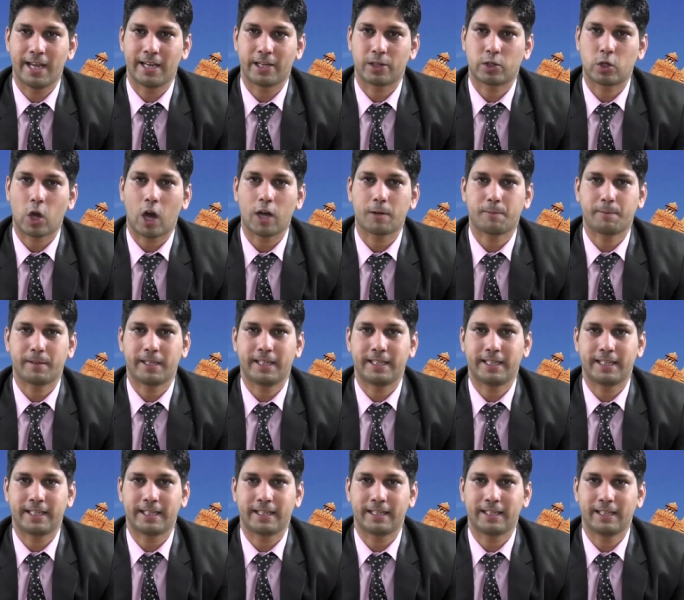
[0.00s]

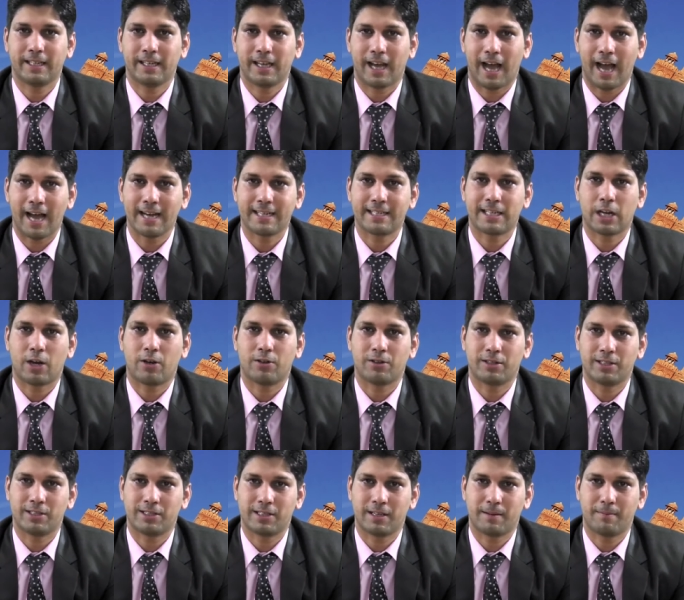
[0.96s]
incorporating IATA on
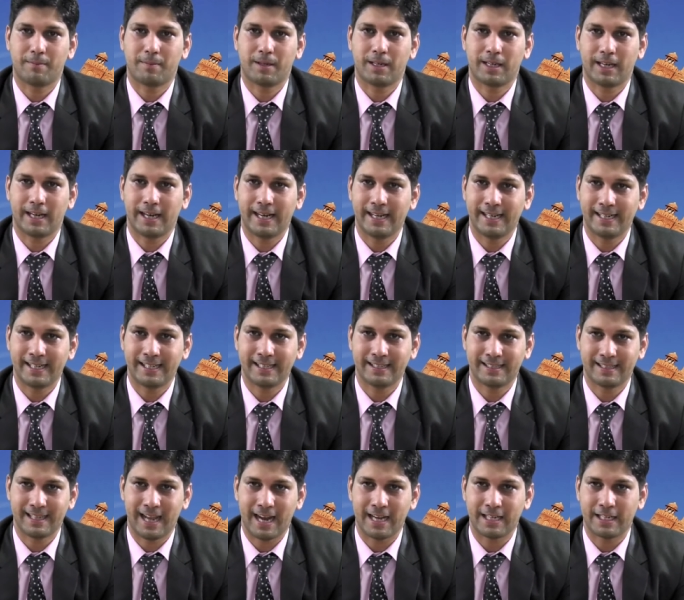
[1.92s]
December 18,
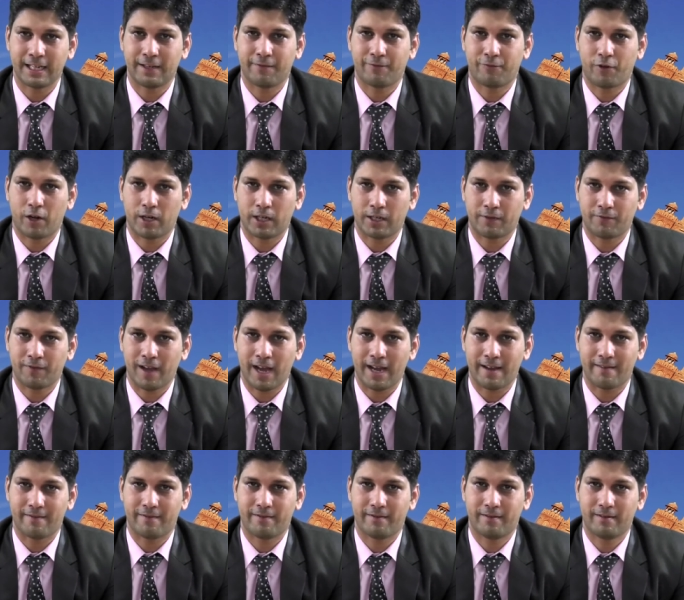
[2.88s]

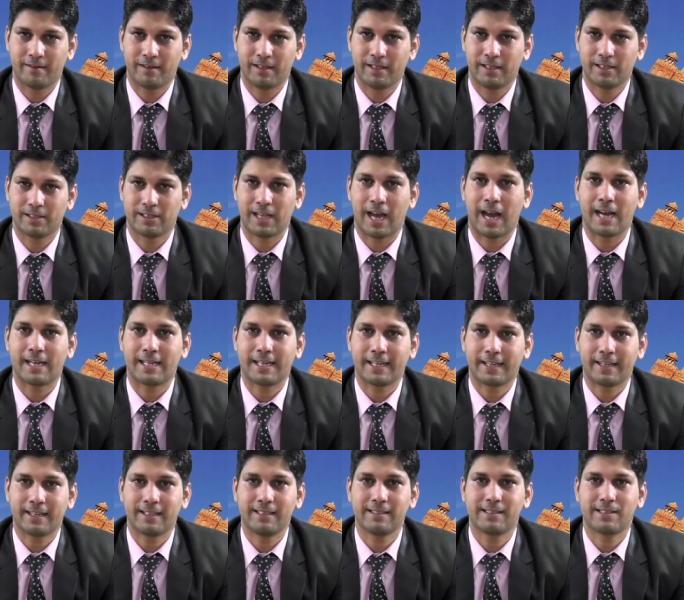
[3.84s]
1945. The
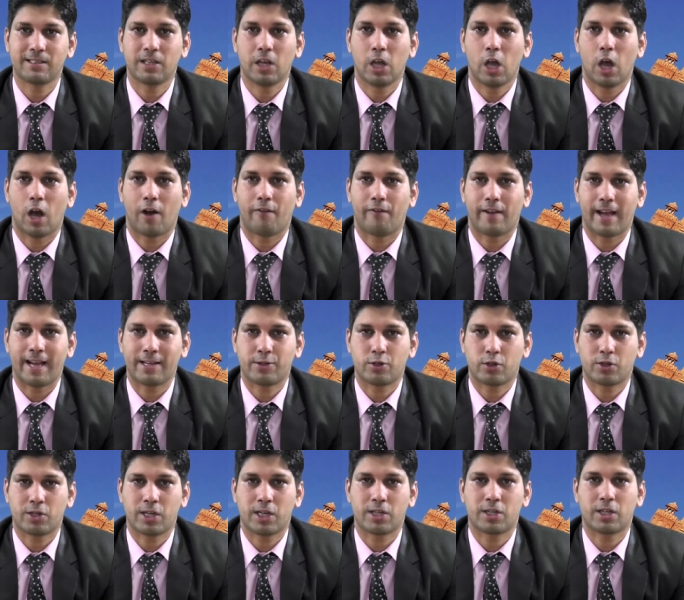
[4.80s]
Articles of
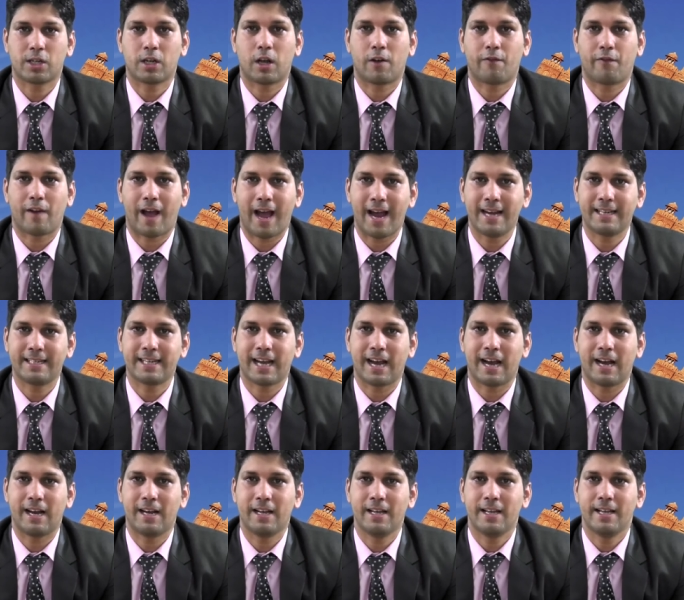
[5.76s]
Association of
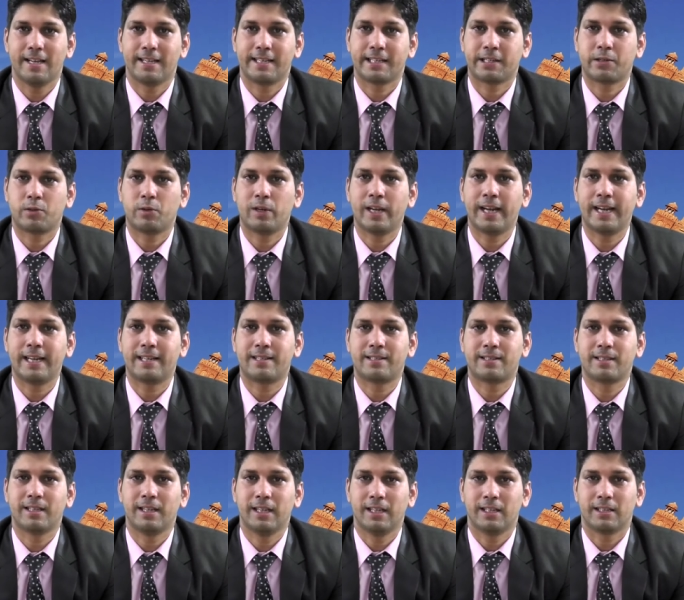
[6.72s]
IATA
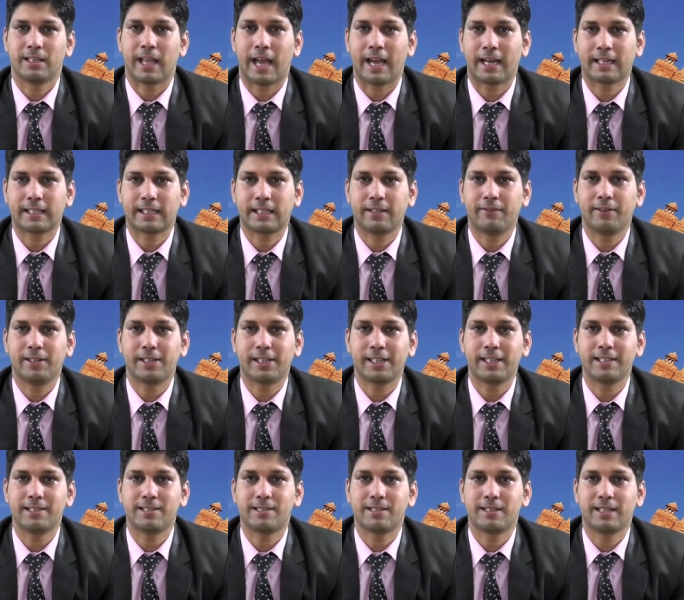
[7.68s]
regulates the
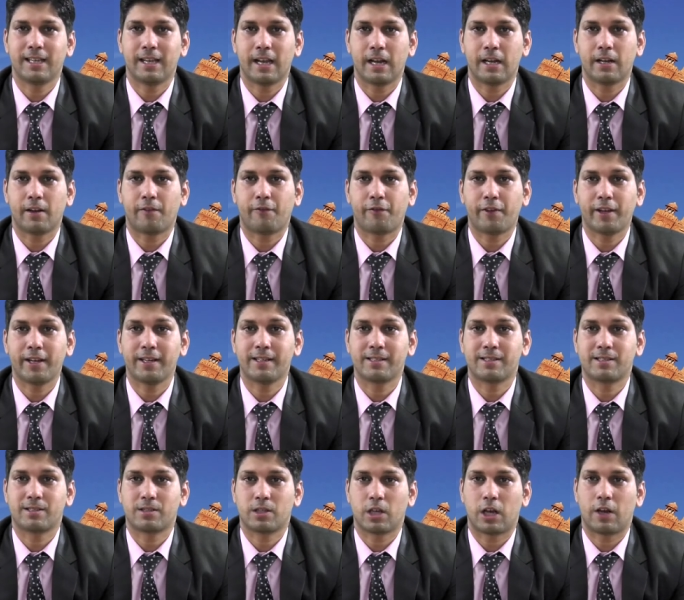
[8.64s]
activities and
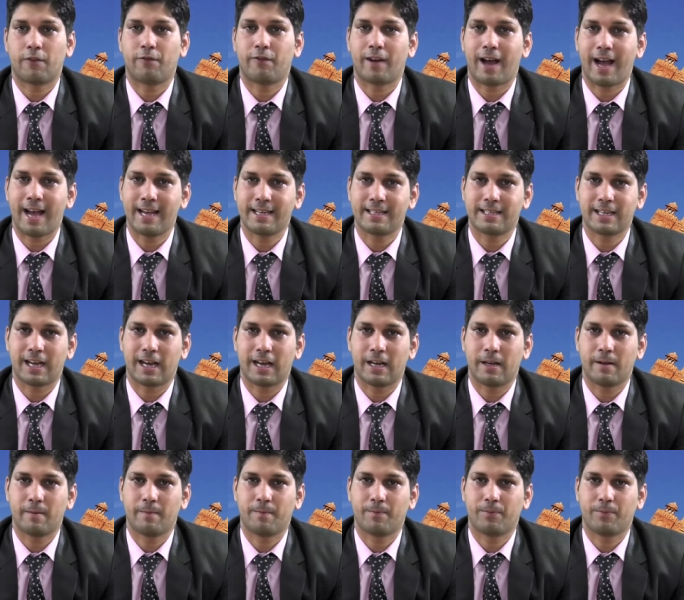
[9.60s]
affairs of IATA.